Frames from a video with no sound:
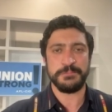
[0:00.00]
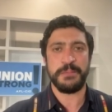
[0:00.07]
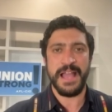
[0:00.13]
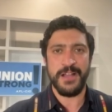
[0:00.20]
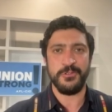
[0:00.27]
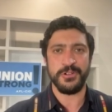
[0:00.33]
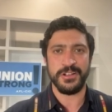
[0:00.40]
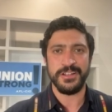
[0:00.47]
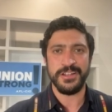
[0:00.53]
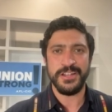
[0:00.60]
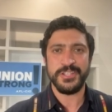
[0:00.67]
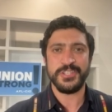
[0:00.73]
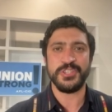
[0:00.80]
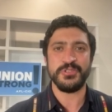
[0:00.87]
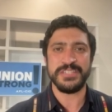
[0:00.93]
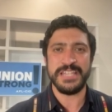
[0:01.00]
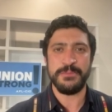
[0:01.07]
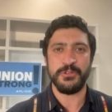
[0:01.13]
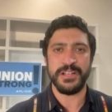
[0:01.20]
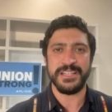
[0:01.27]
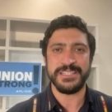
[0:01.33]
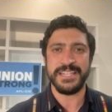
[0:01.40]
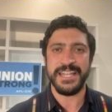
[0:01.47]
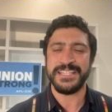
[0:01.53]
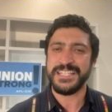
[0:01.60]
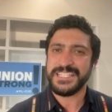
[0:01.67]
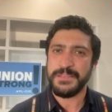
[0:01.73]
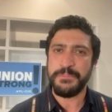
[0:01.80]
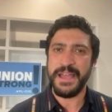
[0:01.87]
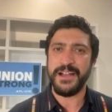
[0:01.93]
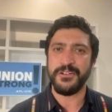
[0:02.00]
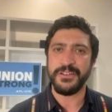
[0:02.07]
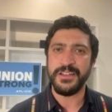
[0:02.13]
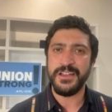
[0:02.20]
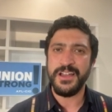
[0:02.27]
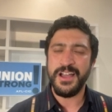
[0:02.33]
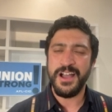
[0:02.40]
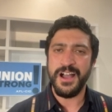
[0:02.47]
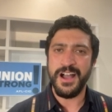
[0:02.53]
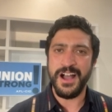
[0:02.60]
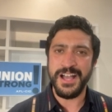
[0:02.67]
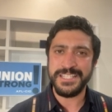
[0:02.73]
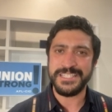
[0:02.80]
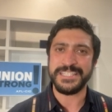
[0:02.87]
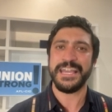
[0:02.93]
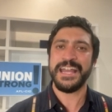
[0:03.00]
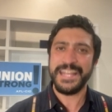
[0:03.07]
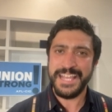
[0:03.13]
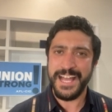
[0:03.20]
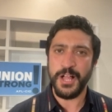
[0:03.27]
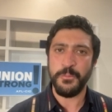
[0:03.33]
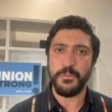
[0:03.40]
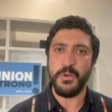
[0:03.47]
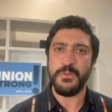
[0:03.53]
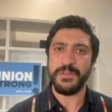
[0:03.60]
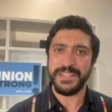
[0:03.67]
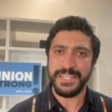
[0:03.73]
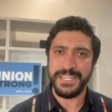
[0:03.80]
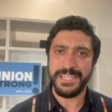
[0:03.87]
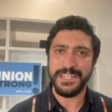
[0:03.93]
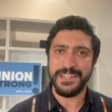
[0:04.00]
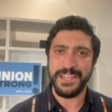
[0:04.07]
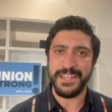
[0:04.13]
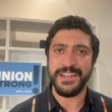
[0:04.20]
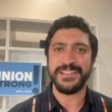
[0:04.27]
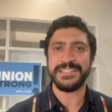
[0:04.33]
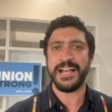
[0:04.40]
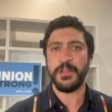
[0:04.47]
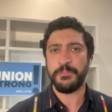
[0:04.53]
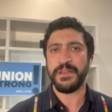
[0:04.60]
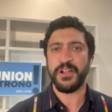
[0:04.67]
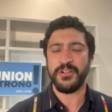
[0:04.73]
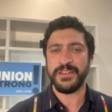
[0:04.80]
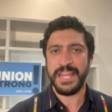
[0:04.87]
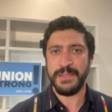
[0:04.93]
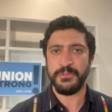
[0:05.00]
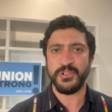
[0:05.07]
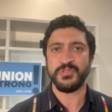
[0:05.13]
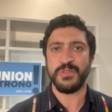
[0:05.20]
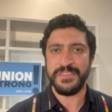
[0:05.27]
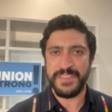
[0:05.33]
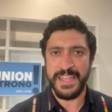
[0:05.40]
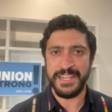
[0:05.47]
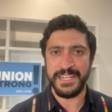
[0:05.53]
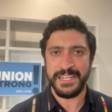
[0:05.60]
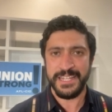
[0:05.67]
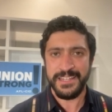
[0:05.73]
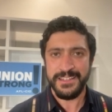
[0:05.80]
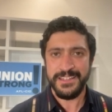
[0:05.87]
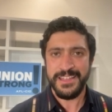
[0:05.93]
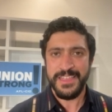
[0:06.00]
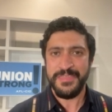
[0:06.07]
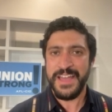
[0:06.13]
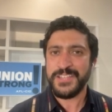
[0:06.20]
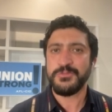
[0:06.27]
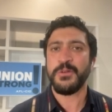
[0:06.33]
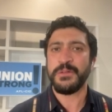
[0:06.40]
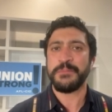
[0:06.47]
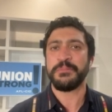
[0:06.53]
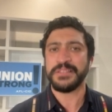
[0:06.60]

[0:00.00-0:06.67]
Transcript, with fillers: power to those neighboring states. It's about us getting help when we need it and us helping our neighbors when they need it. That's what we